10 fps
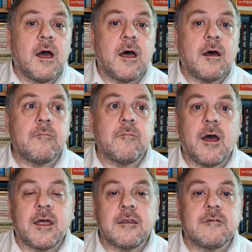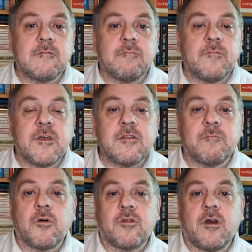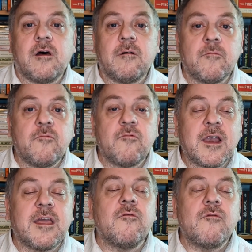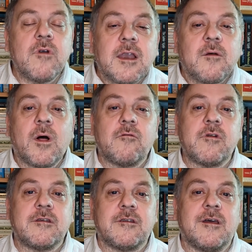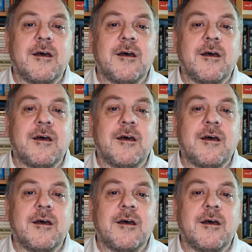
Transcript: um, and these books are really, really well written.